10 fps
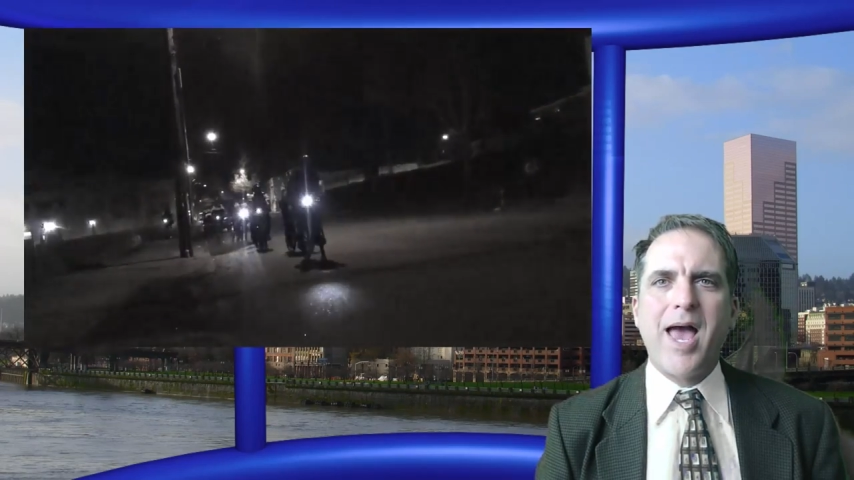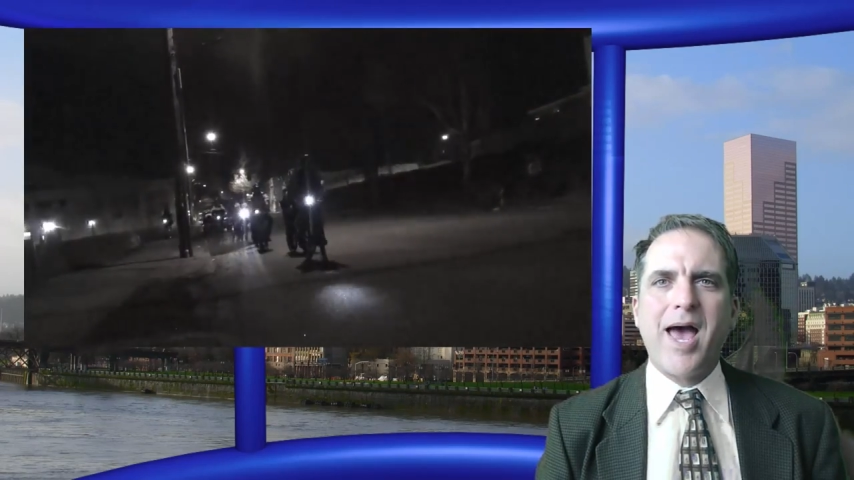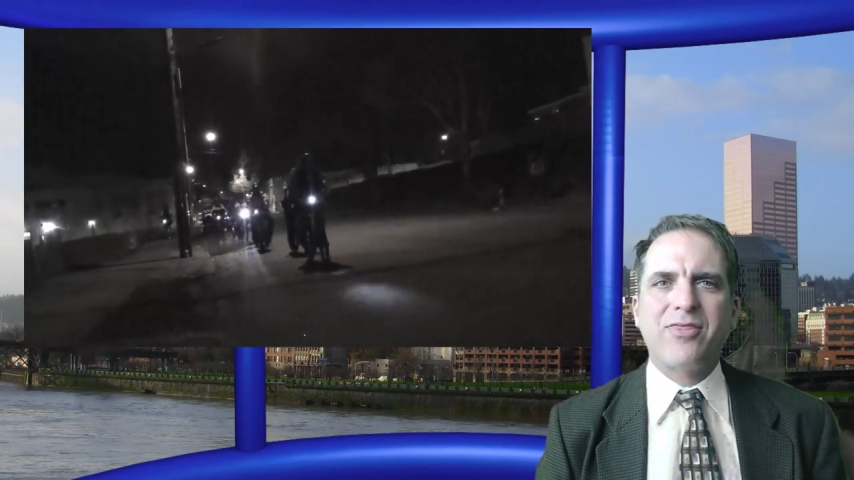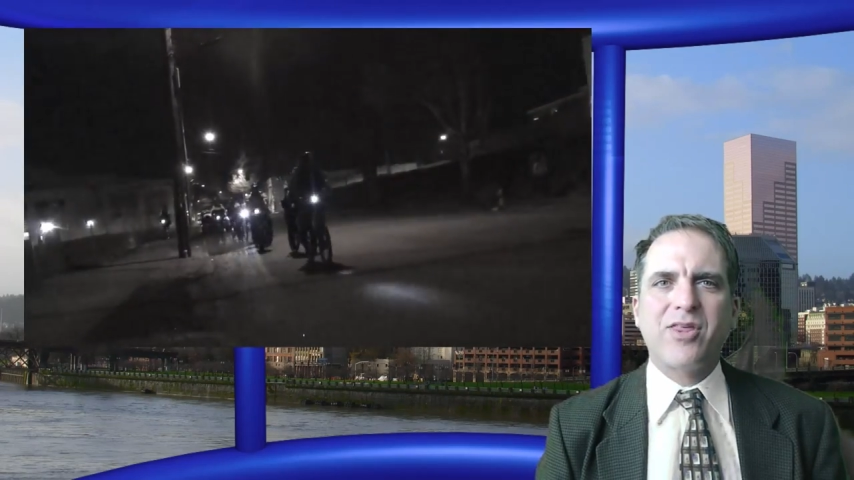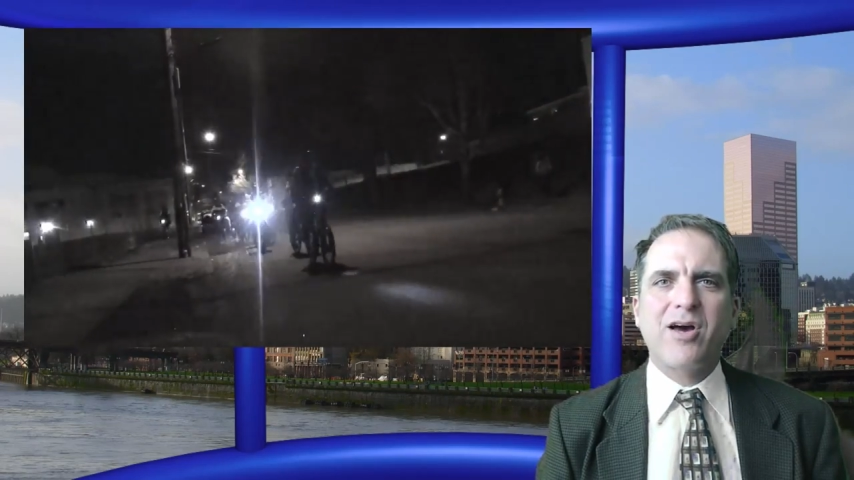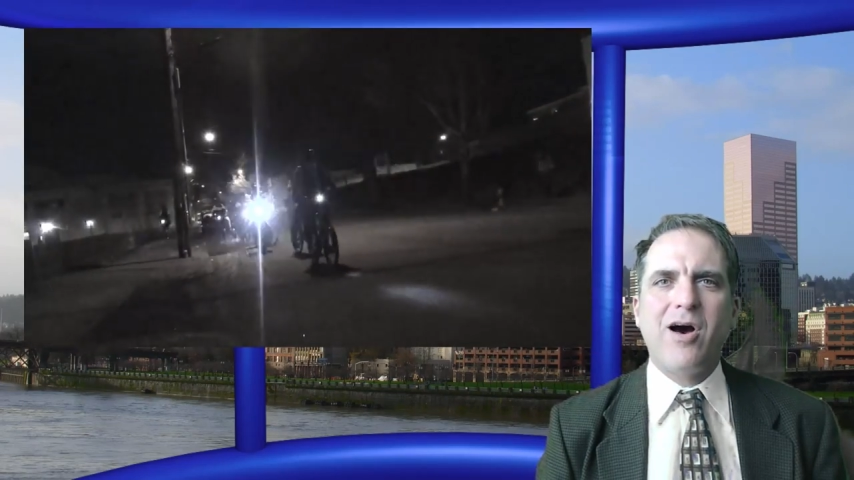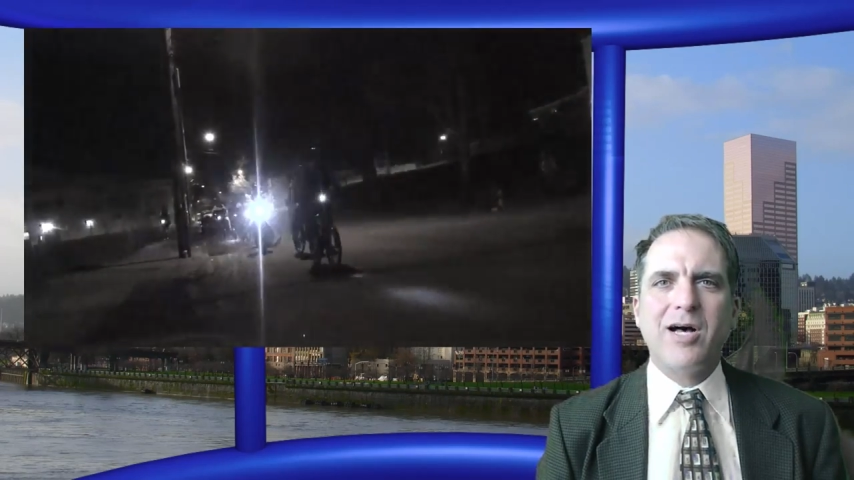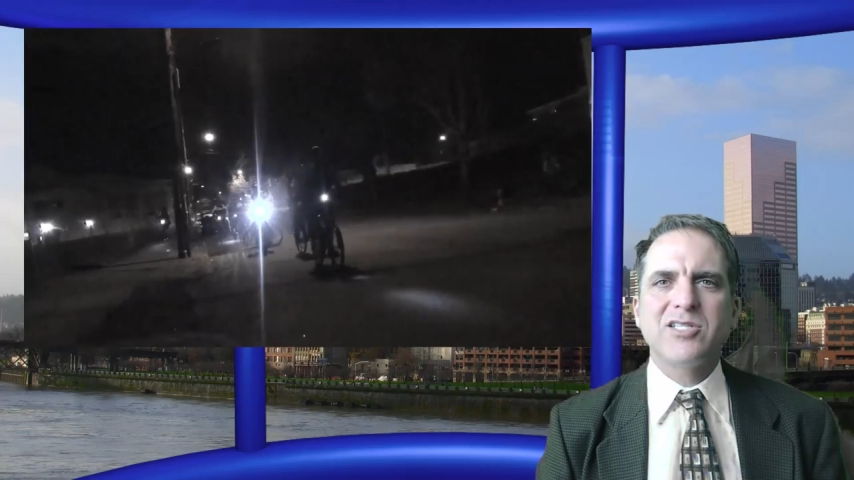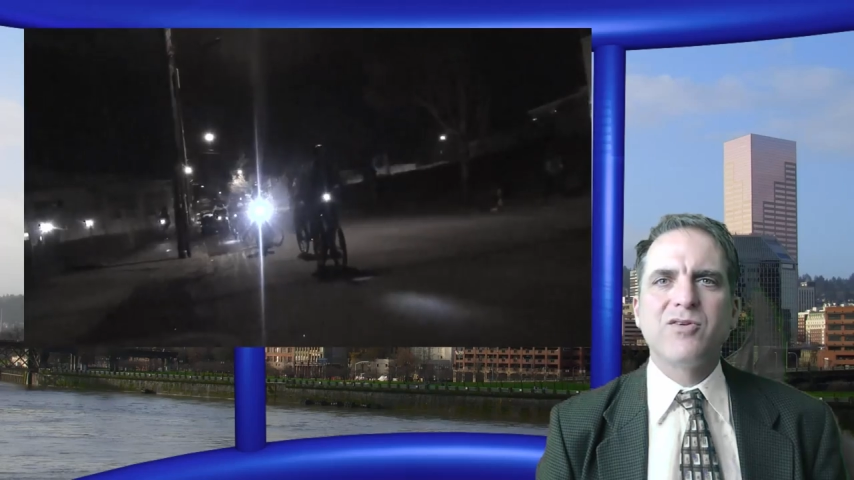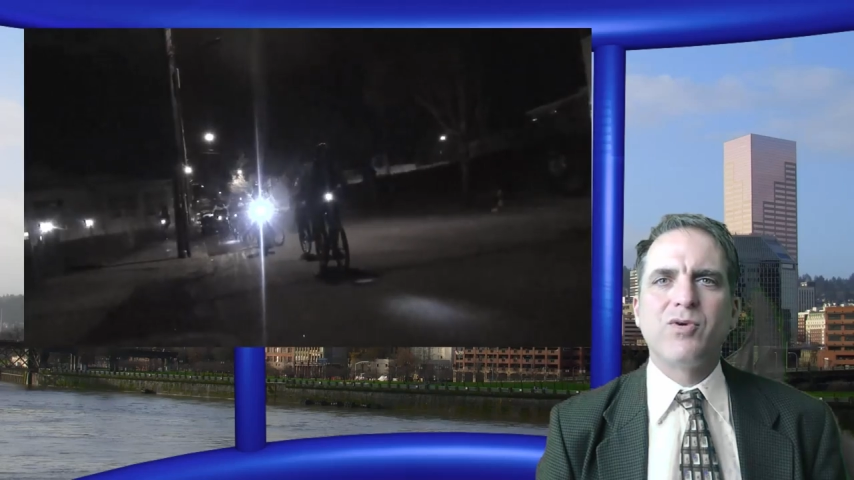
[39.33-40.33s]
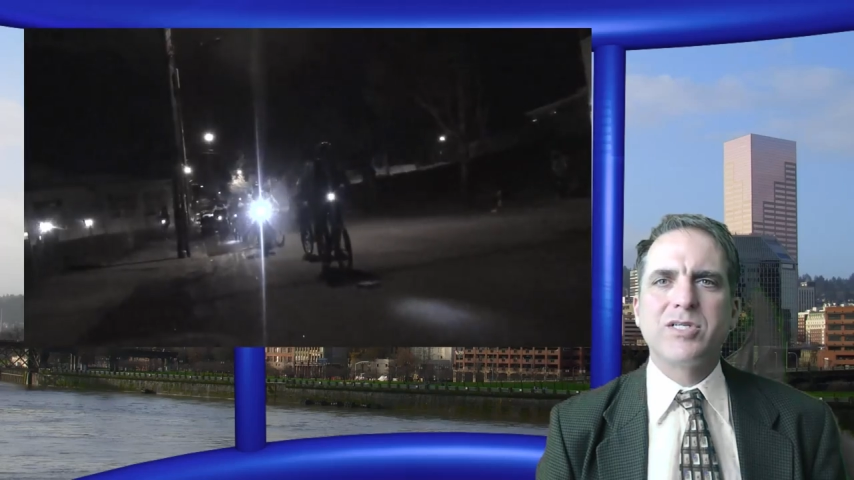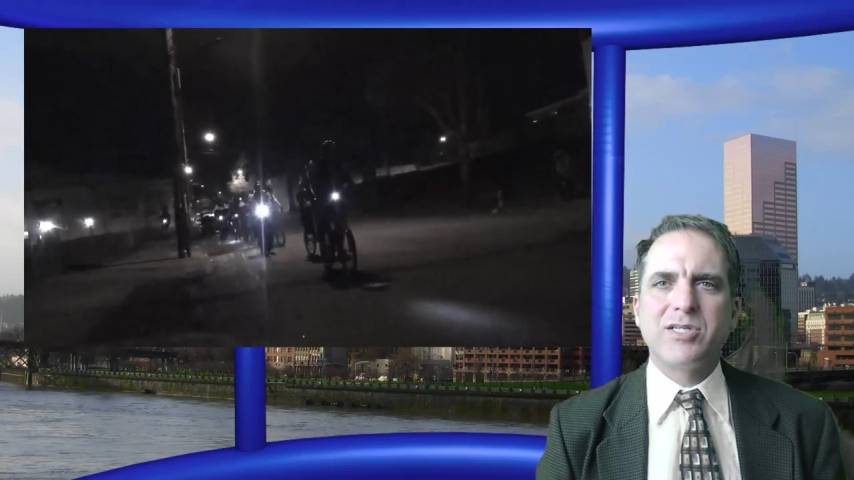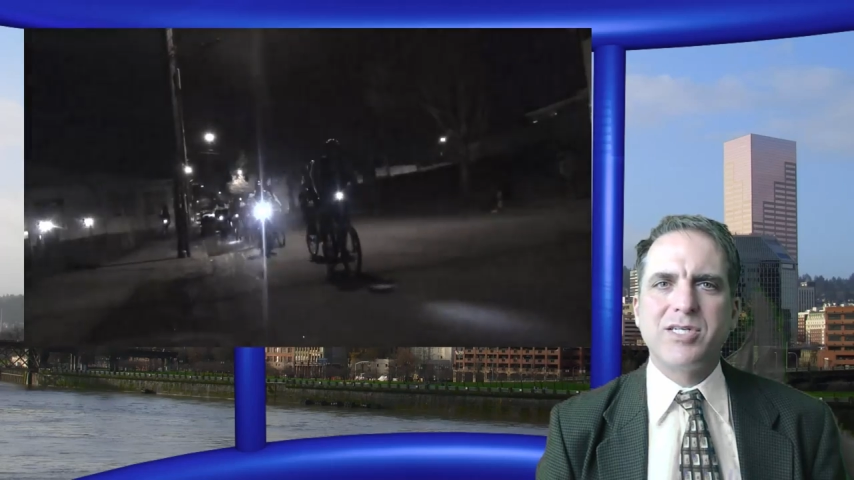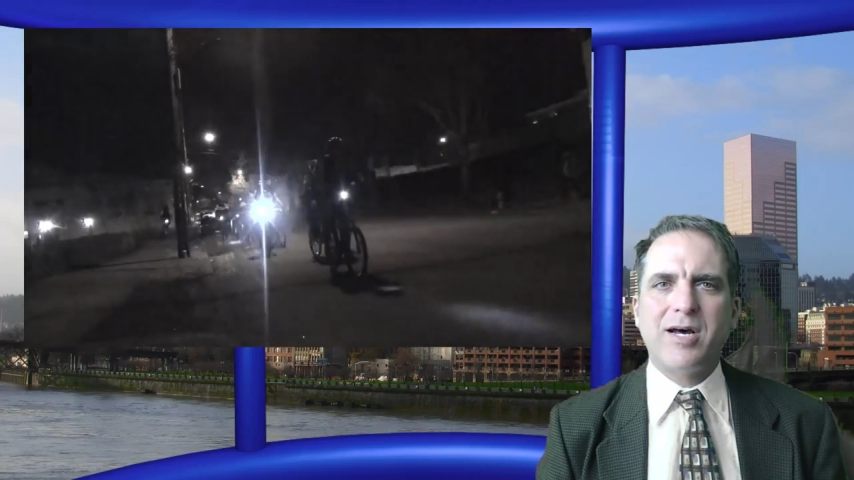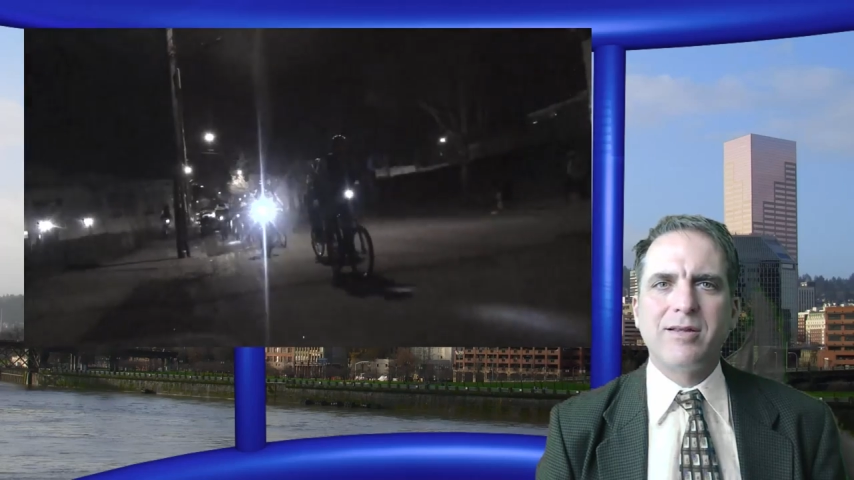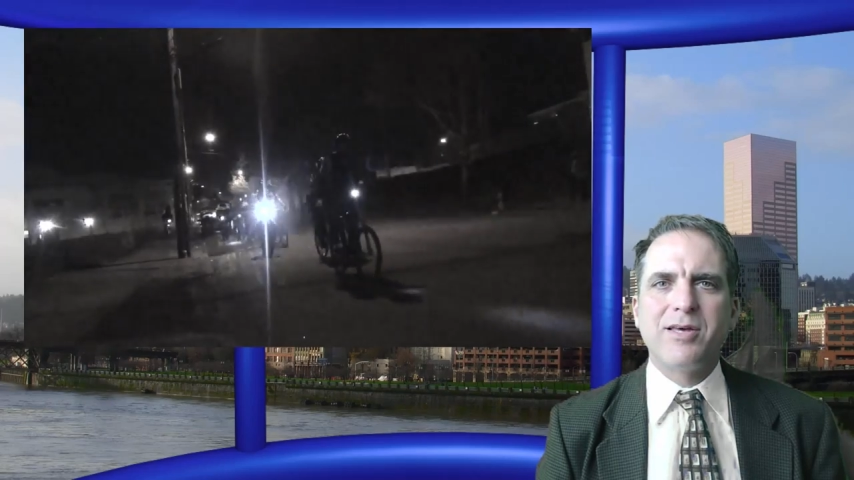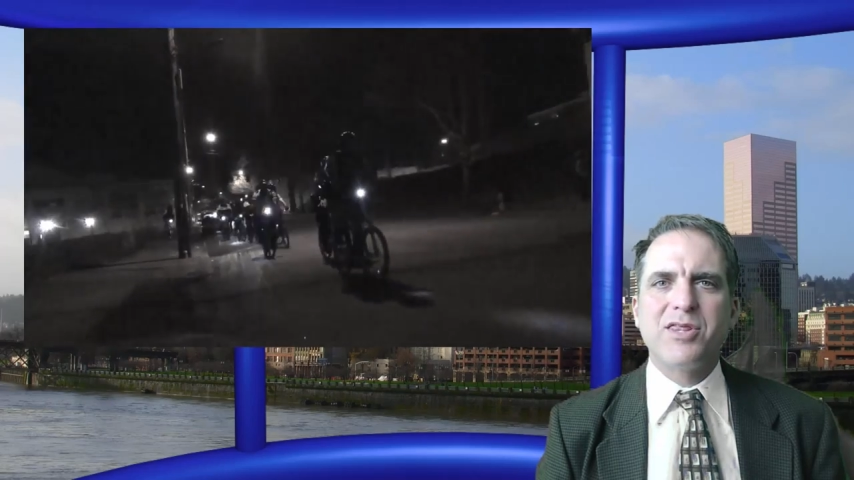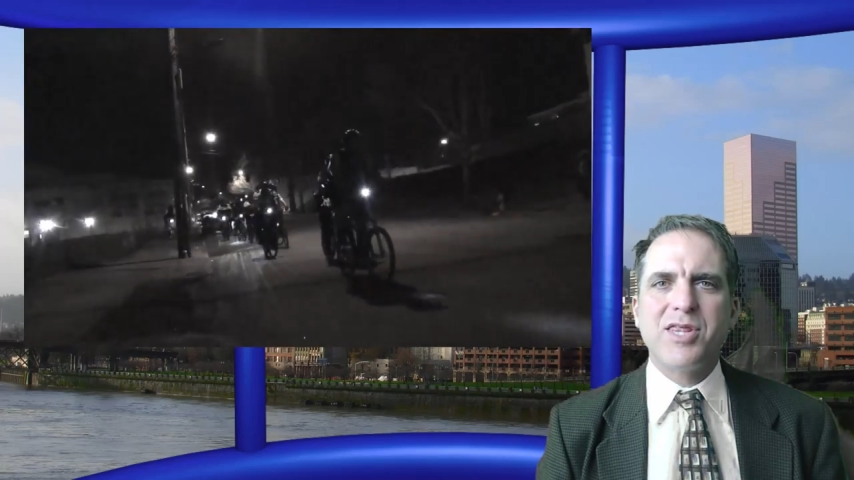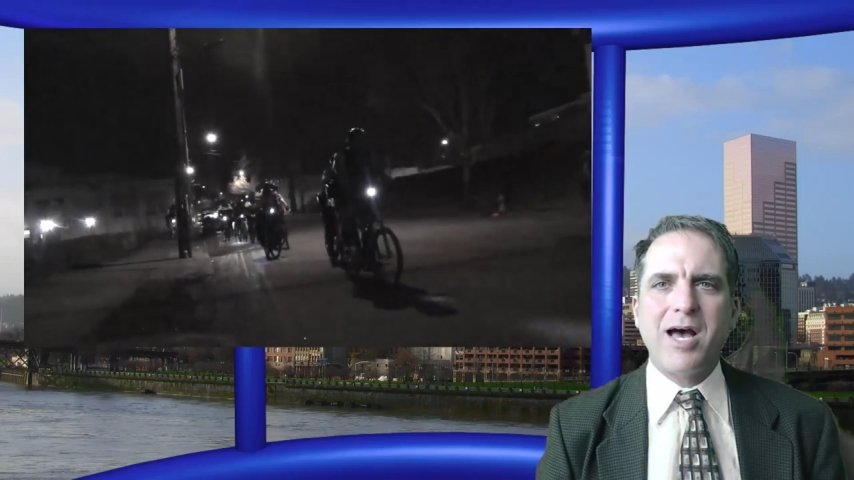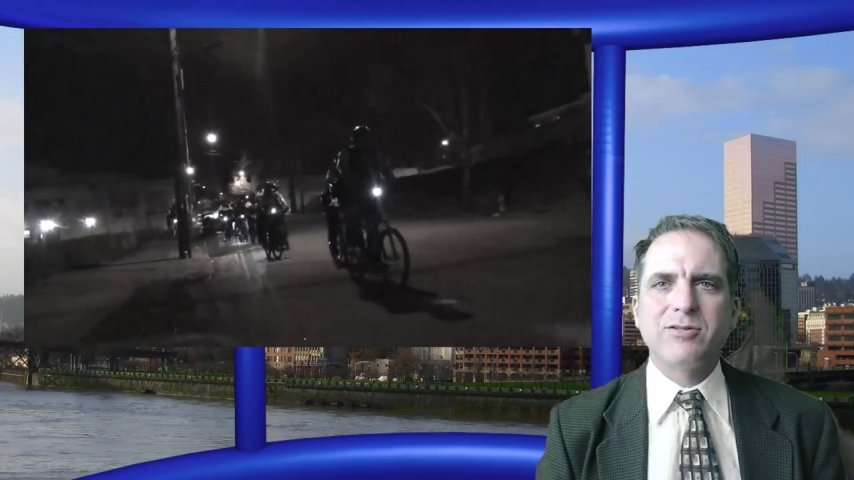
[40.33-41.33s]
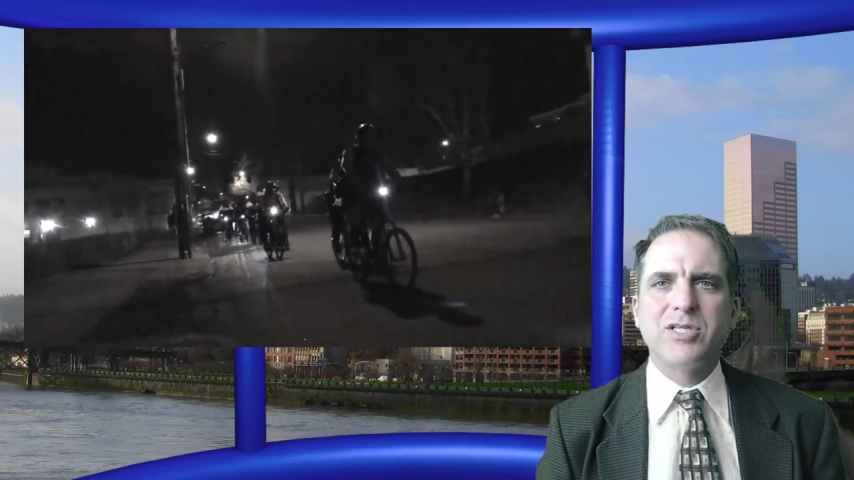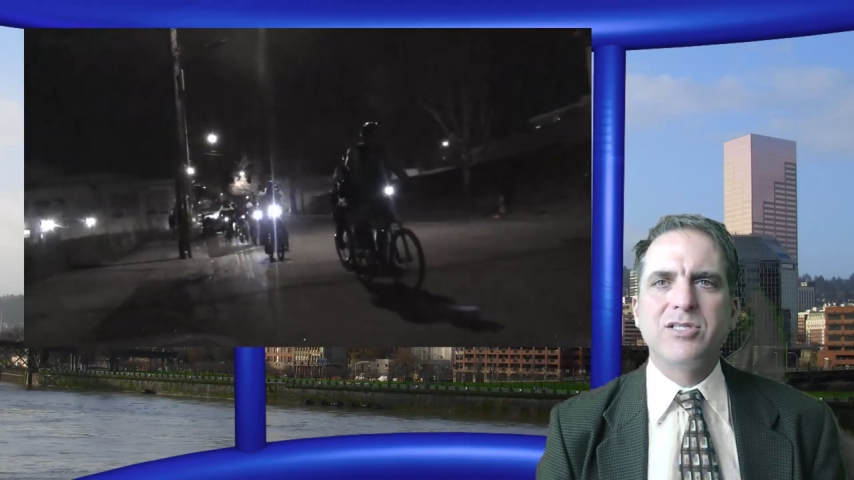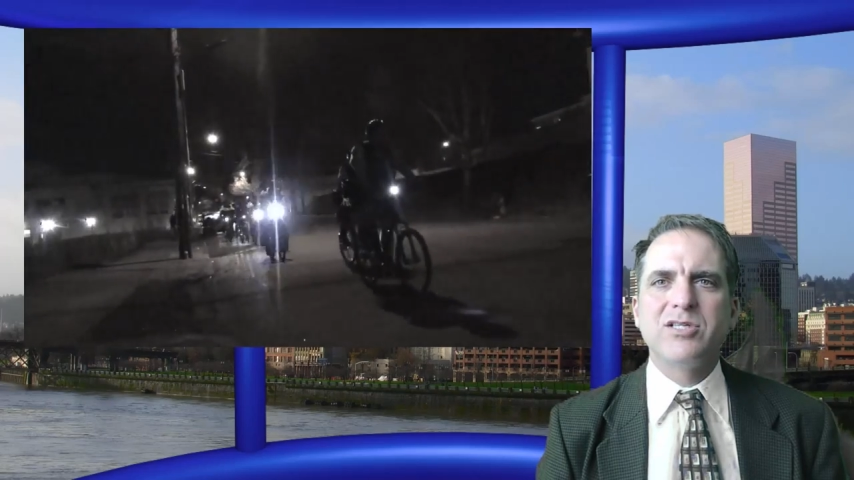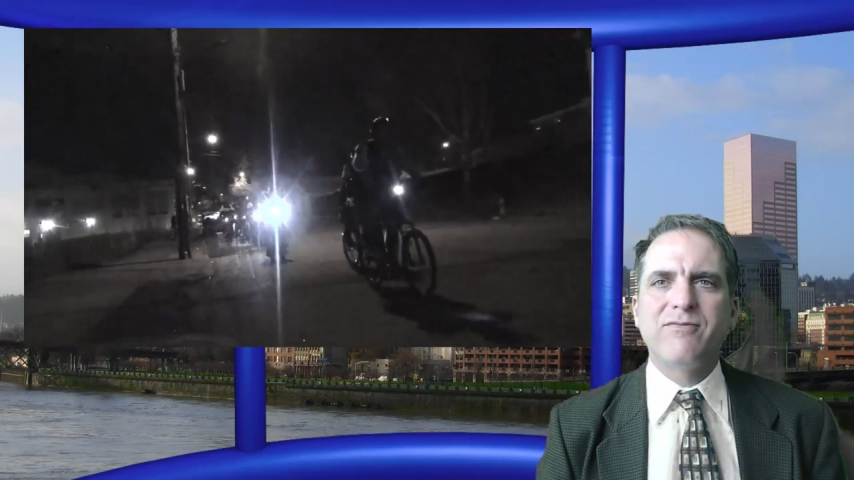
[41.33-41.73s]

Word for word: at the cost of what is undoubtedly thousands